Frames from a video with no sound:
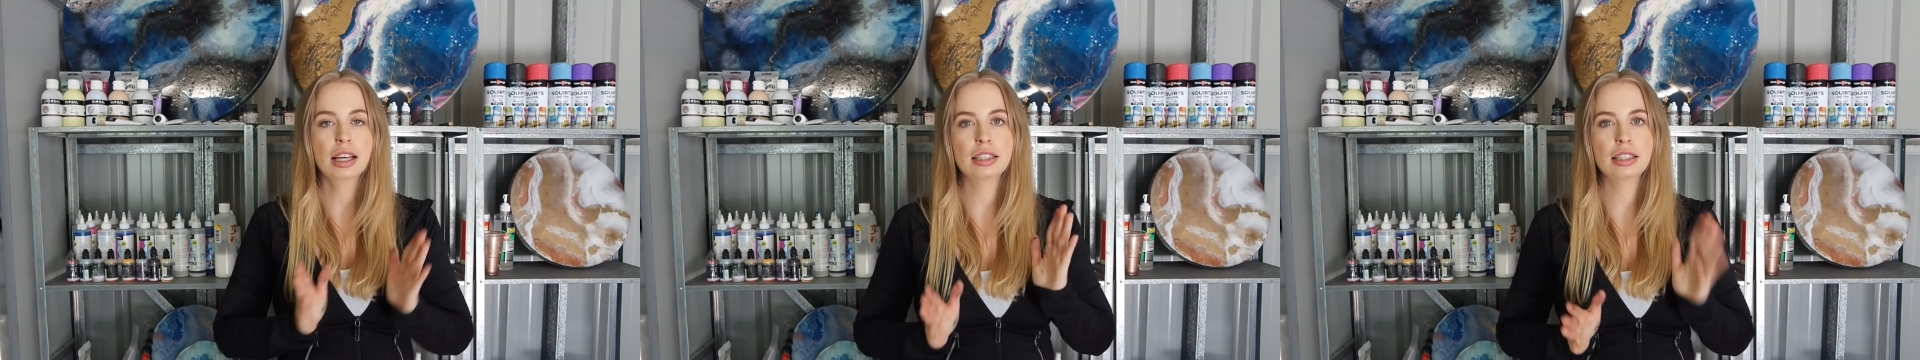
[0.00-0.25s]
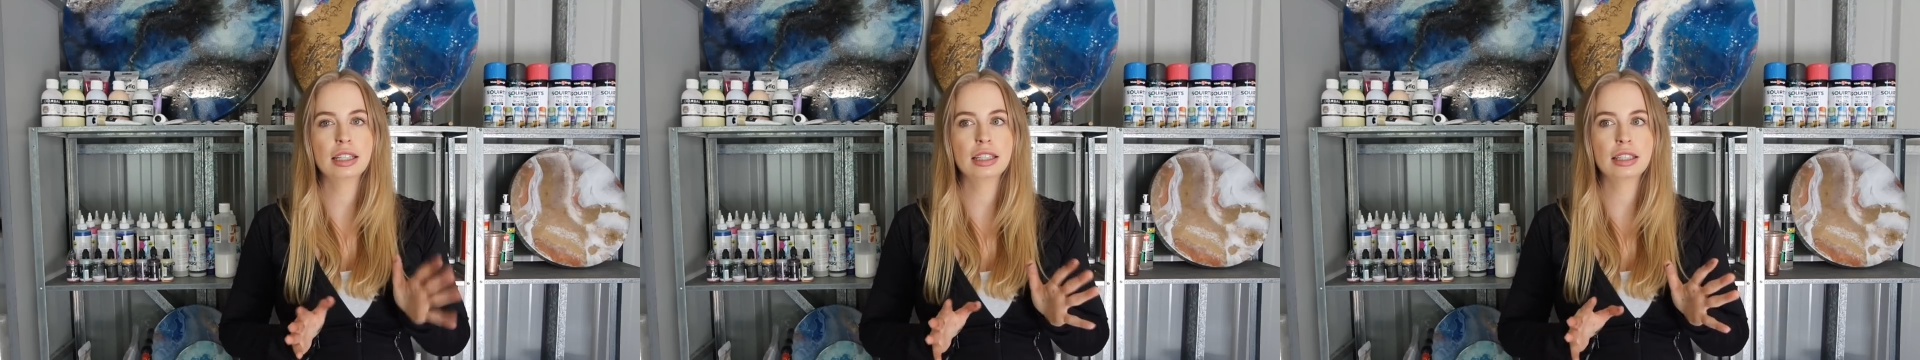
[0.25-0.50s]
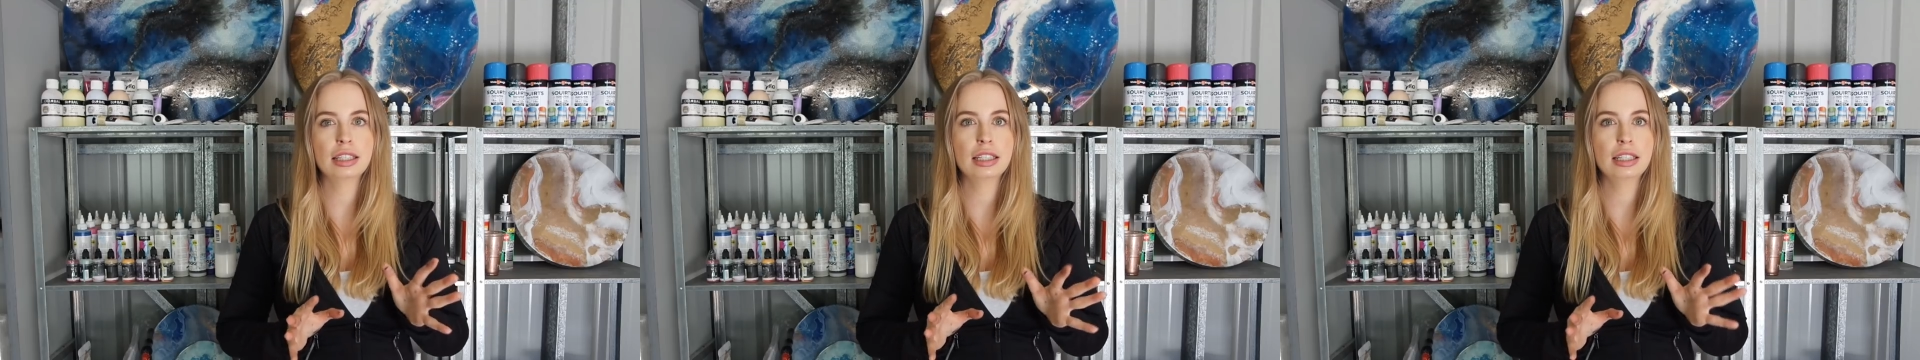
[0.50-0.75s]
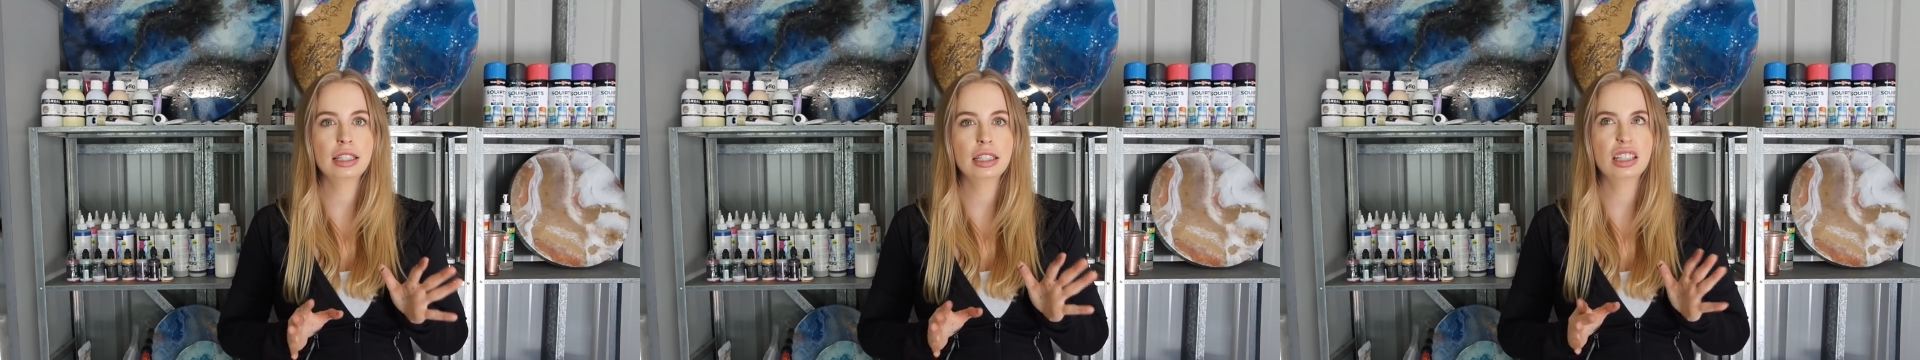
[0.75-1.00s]

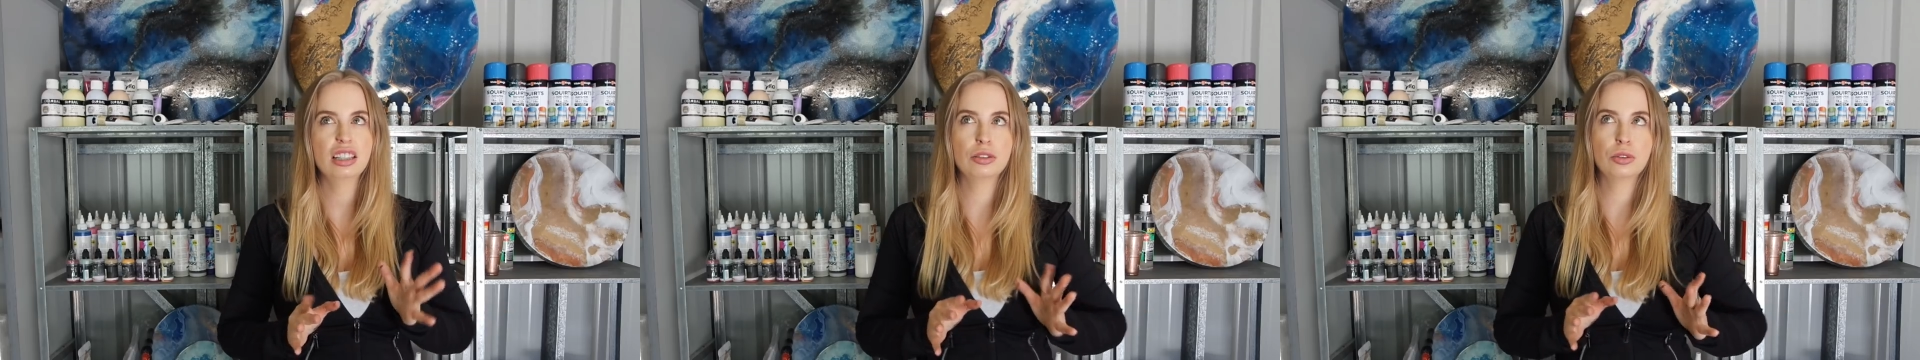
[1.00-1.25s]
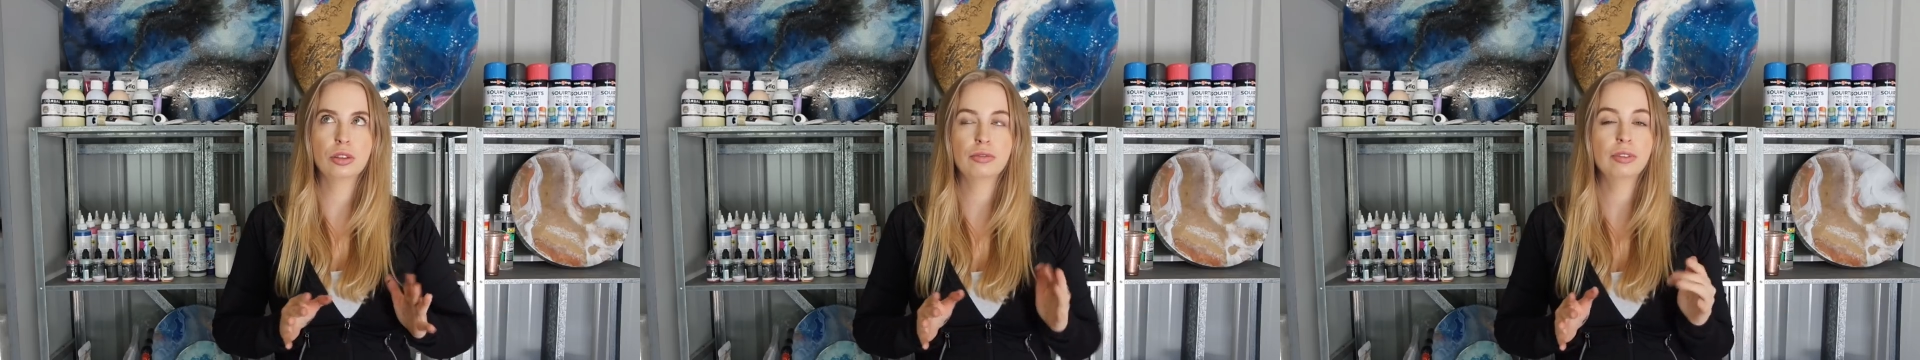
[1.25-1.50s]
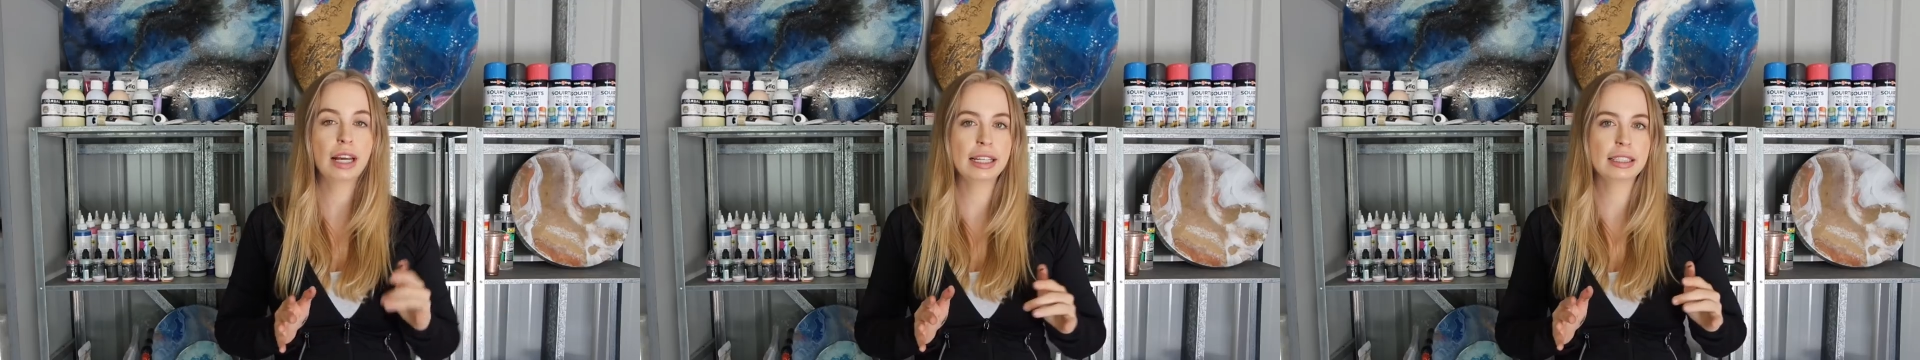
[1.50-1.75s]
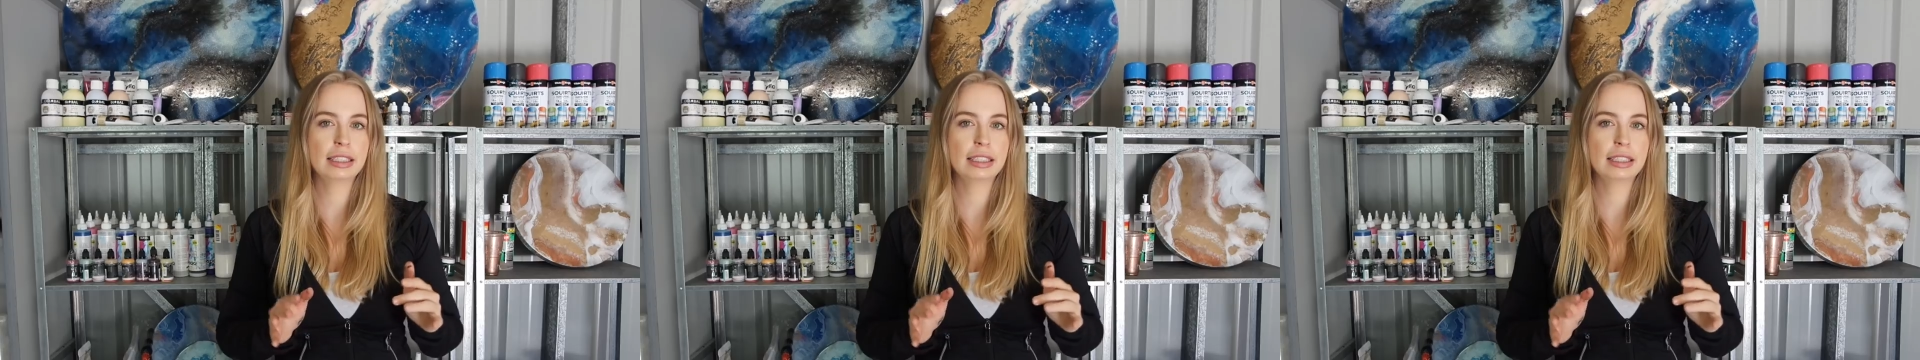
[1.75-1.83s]
60, sort of late